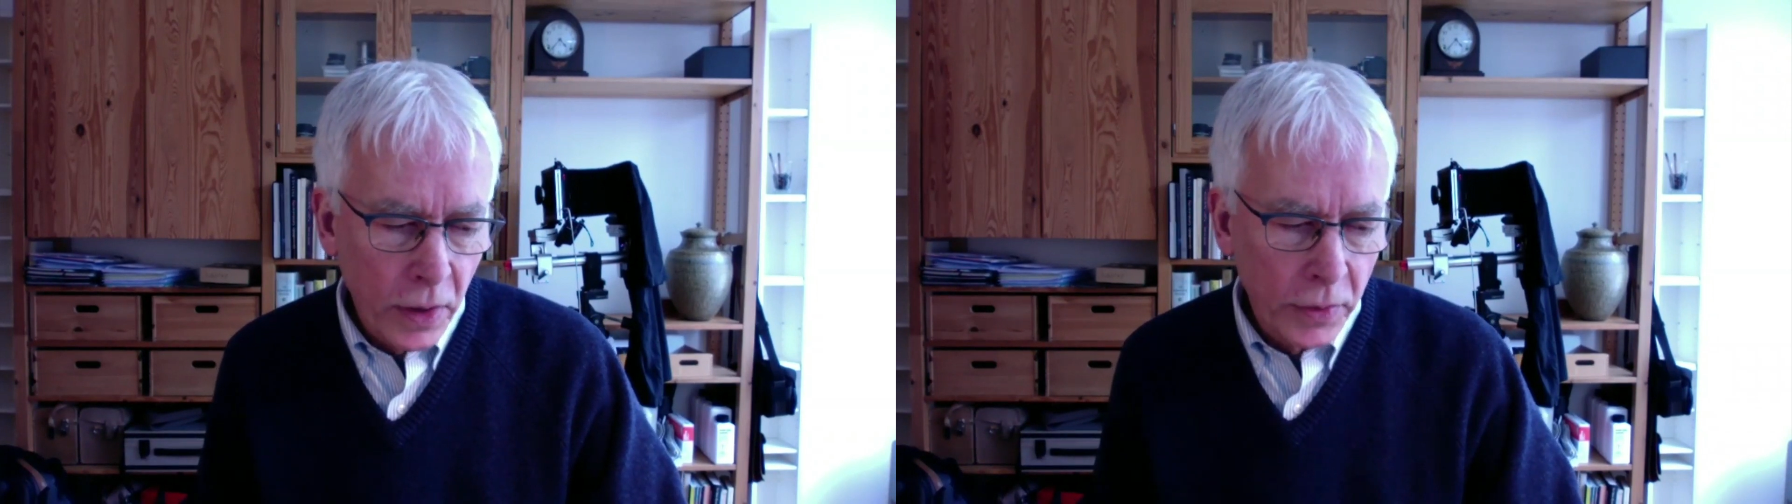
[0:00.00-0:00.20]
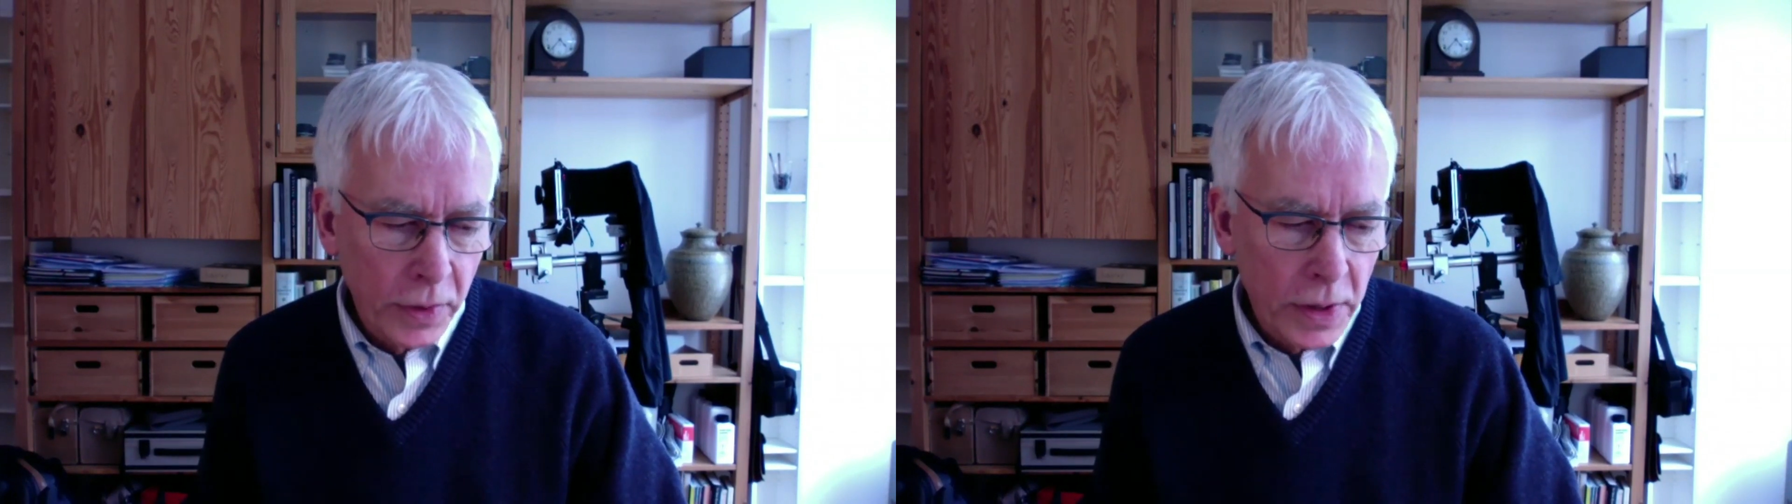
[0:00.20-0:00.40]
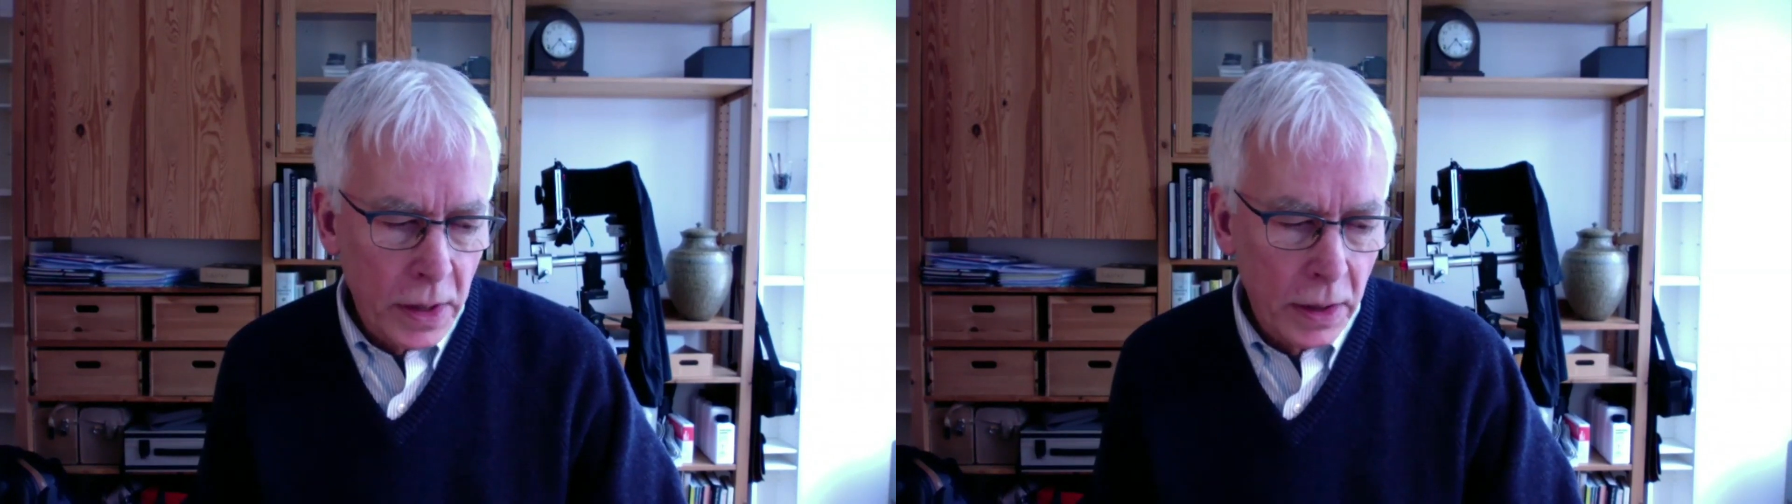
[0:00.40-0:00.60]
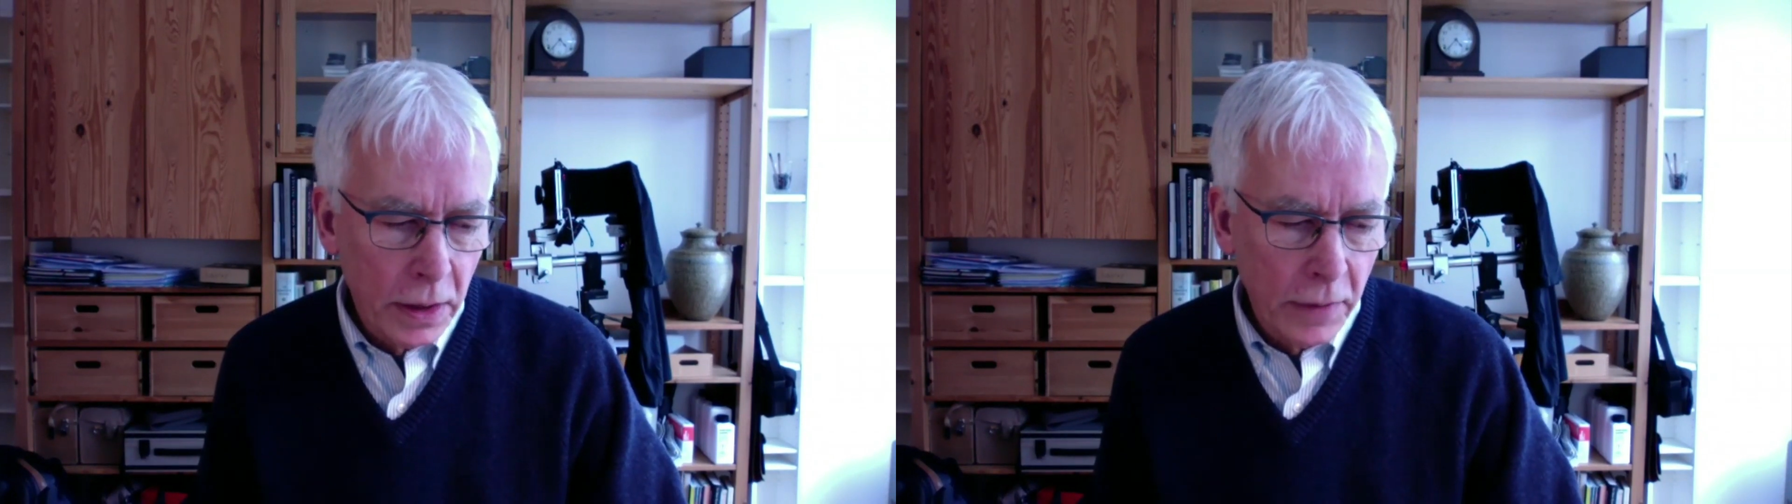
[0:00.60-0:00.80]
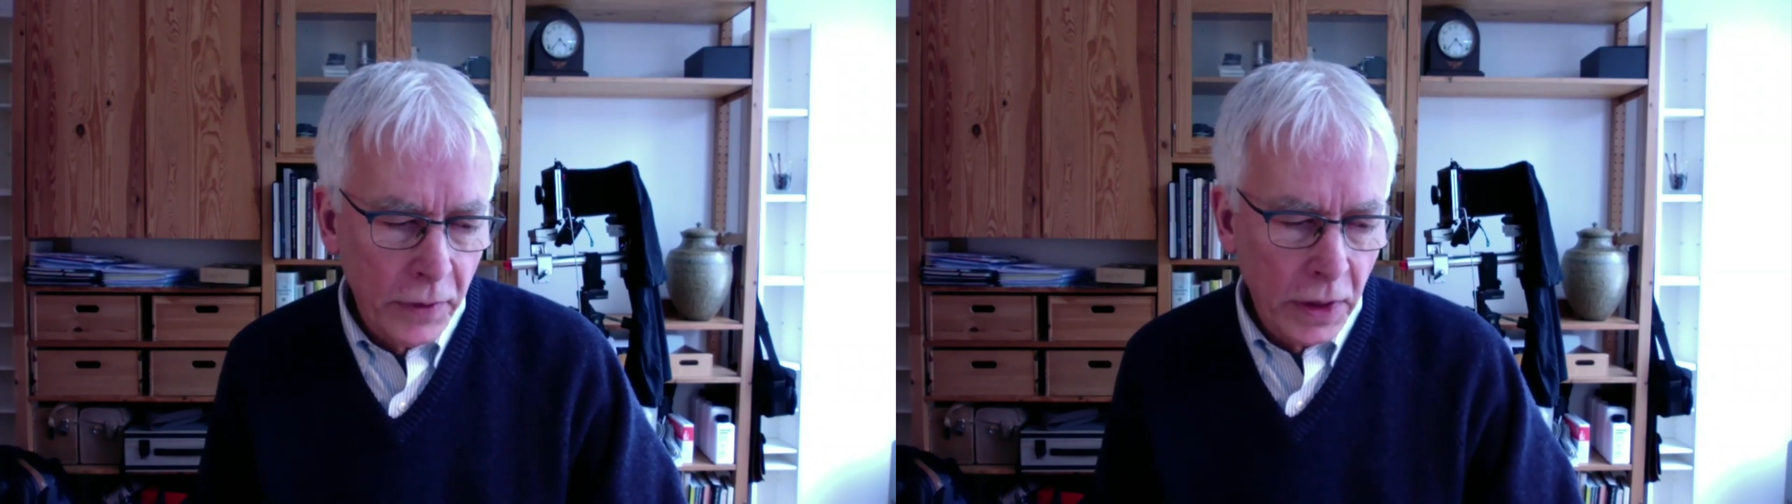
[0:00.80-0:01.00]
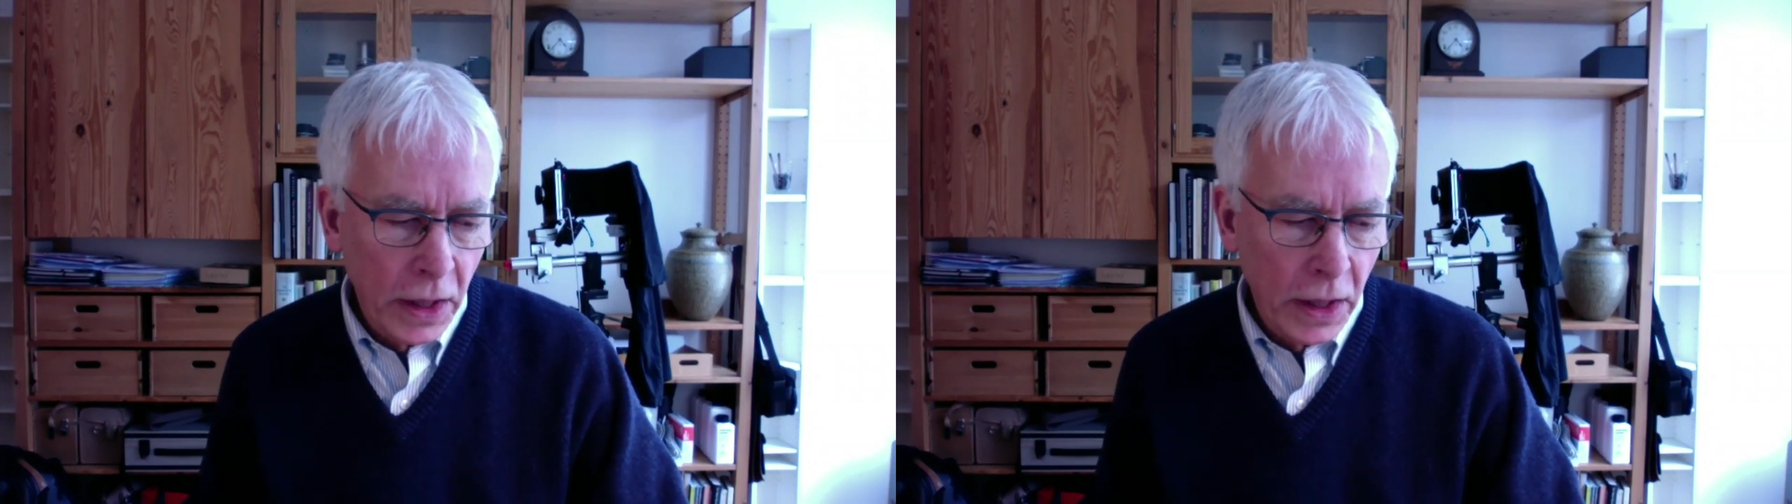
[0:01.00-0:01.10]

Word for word: I was living,